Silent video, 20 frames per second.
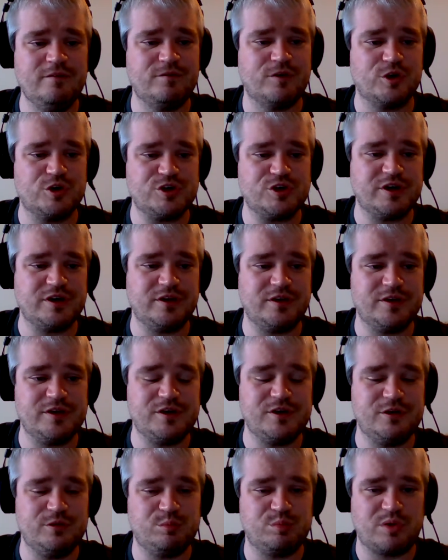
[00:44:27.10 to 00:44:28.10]
Fortunately,
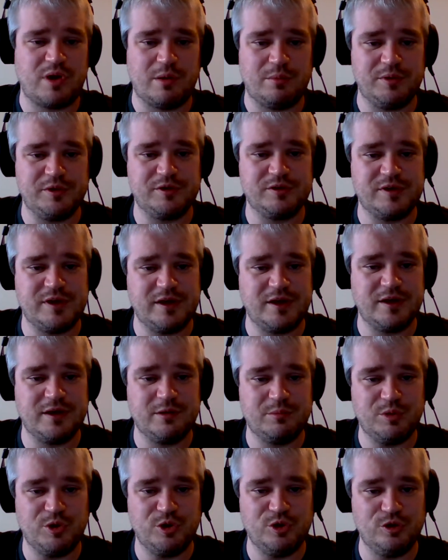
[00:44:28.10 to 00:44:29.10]
you probably are
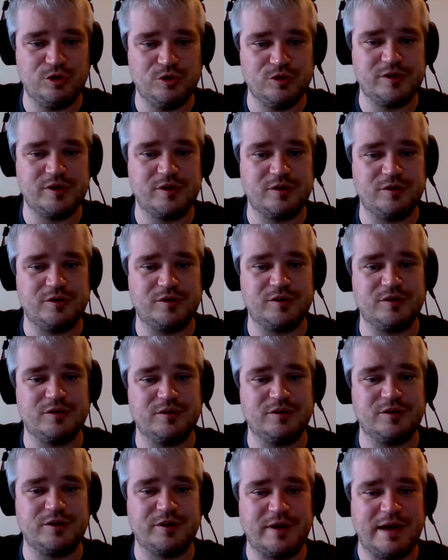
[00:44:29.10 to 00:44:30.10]
taking Uphold.
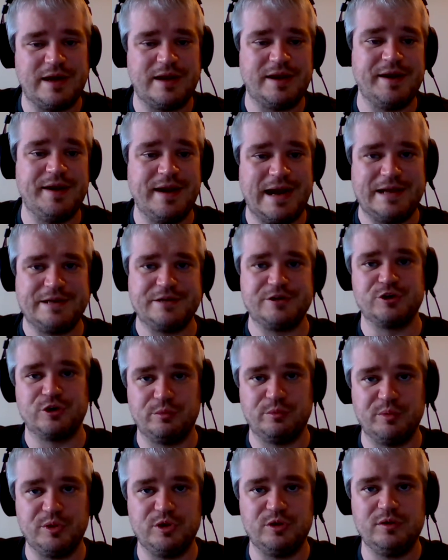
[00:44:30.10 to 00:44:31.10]
They're not
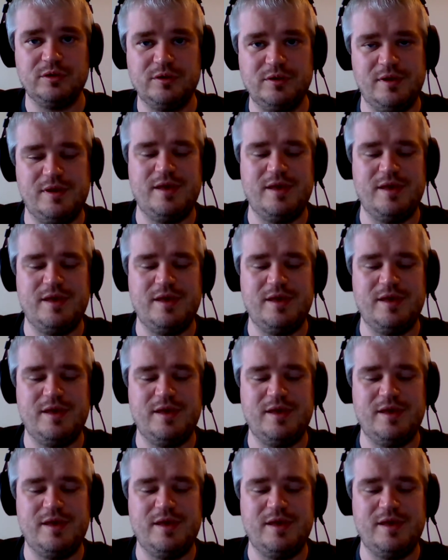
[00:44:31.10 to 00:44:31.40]
durable.